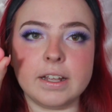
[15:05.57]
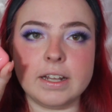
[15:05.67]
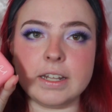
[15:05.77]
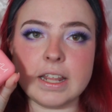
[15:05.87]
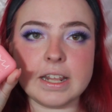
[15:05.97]

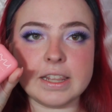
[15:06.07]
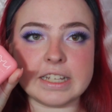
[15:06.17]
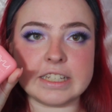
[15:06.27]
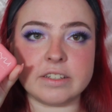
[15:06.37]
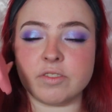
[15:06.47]
And then
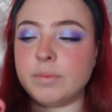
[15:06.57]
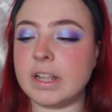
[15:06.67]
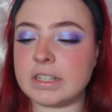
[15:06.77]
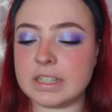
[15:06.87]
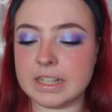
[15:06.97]
this is from
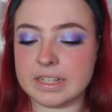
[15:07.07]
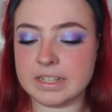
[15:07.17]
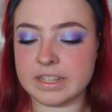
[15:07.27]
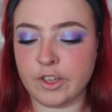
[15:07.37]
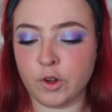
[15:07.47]
NYX. This
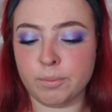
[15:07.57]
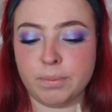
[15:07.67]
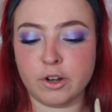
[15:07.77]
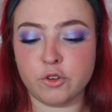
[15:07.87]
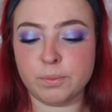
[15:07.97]
is their
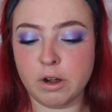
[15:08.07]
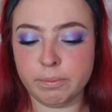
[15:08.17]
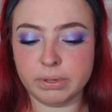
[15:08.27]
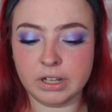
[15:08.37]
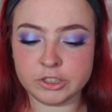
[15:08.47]

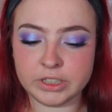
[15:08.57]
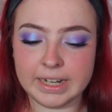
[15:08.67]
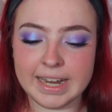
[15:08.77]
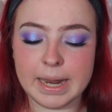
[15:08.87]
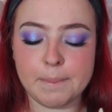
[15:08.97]
Buttermelt blush
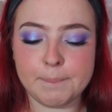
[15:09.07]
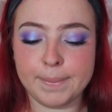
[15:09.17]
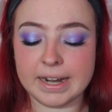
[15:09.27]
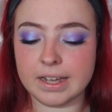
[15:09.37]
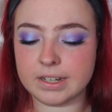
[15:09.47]
in
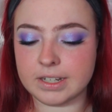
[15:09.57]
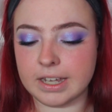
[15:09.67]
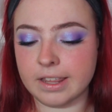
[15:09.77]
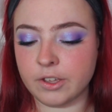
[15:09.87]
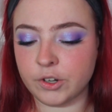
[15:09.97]
Butter
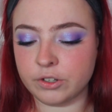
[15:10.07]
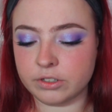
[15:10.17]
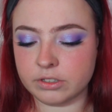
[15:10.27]
Together.